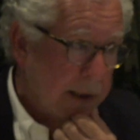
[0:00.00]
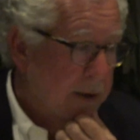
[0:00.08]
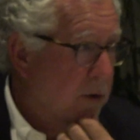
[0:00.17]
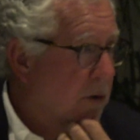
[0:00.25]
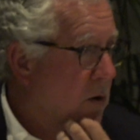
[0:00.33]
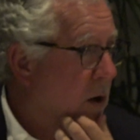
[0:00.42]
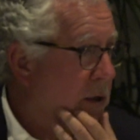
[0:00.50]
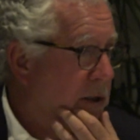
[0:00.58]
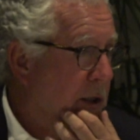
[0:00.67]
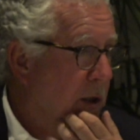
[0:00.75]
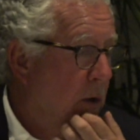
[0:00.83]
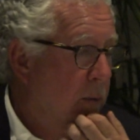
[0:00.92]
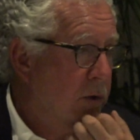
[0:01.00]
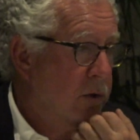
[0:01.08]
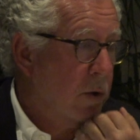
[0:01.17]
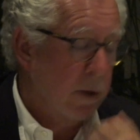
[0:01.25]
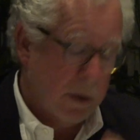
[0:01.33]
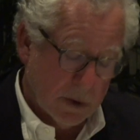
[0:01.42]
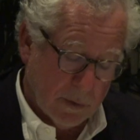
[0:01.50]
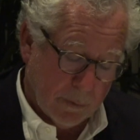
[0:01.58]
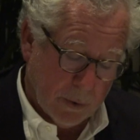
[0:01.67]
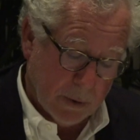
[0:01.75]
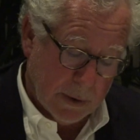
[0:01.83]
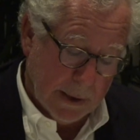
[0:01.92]
it could cause a global shortage of
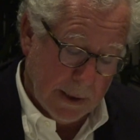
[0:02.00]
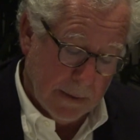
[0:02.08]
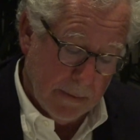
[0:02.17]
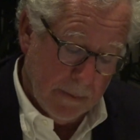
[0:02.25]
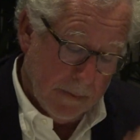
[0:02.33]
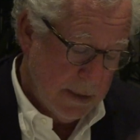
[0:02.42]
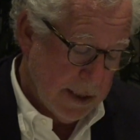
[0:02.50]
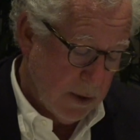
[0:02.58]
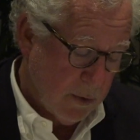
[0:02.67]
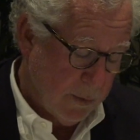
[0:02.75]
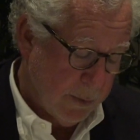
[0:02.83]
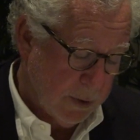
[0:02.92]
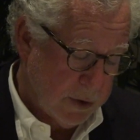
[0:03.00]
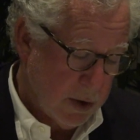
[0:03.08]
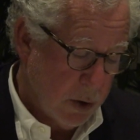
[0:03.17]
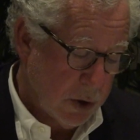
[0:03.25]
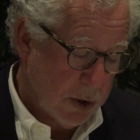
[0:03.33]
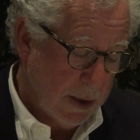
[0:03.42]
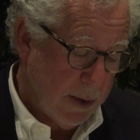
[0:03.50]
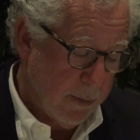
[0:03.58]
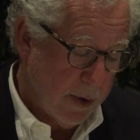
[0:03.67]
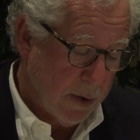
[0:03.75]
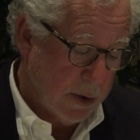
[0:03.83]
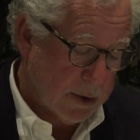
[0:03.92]
protein. Terrible socially,
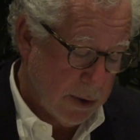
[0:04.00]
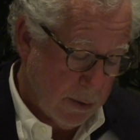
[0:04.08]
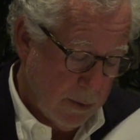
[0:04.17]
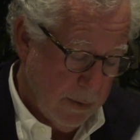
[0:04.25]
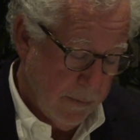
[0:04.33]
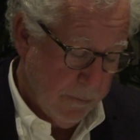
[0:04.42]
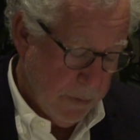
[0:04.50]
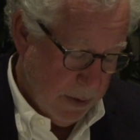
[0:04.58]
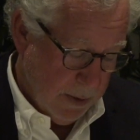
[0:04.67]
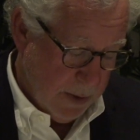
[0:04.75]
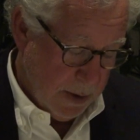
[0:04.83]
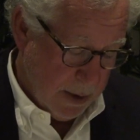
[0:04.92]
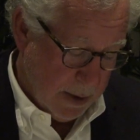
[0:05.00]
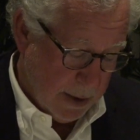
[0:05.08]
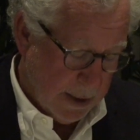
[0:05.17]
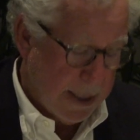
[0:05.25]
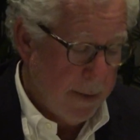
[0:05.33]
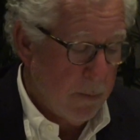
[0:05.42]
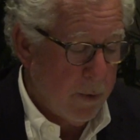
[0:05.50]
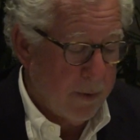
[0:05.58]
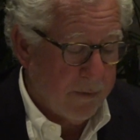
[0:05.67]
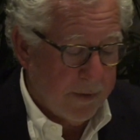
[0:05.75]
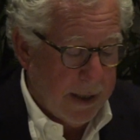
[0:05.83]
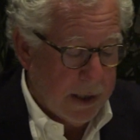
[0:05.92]
but also a lot more
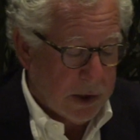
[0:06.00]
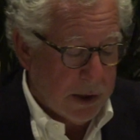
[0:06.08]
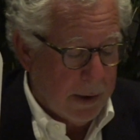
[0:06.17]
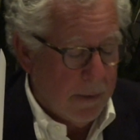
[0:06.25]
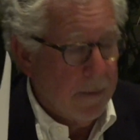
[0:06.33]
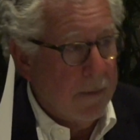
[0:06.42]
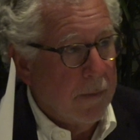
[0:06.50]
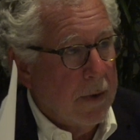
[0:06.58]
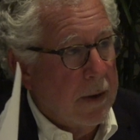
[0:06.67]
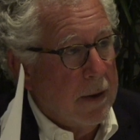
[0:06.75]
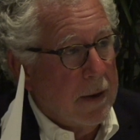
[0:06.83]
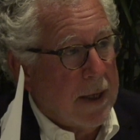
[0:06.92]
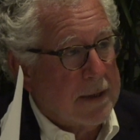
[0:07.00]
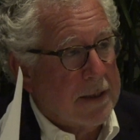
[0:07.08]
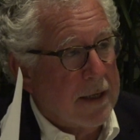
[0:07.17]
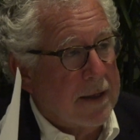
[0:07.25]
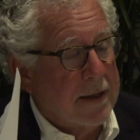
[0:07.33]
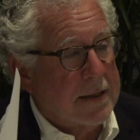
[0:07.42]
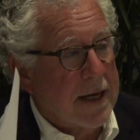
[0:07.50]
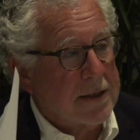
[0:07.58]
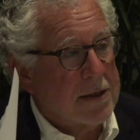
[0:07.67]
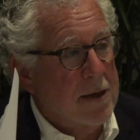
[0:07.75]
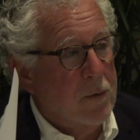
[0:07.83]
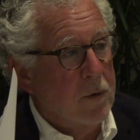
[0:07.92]
inflation. I said that
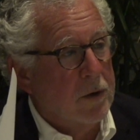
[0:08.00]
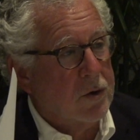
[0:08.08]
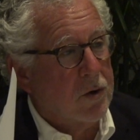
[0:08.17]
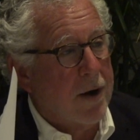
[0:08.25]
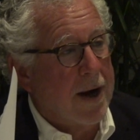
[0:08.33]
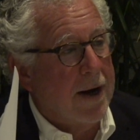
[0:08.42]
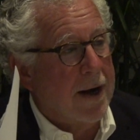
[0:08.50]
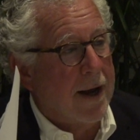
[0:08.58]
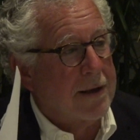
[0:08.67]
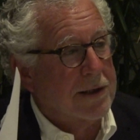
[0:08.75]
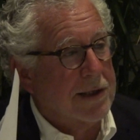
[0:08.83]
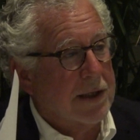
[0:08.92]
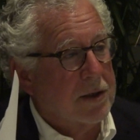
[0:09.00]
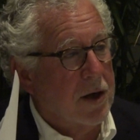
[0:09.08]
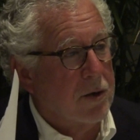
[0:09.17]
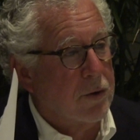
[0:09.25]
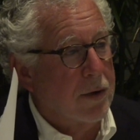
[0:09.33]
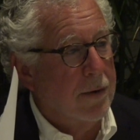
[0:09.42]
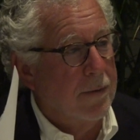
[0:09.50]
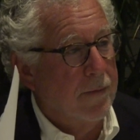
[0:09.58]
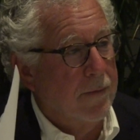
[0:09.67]
Tesla will trade at 600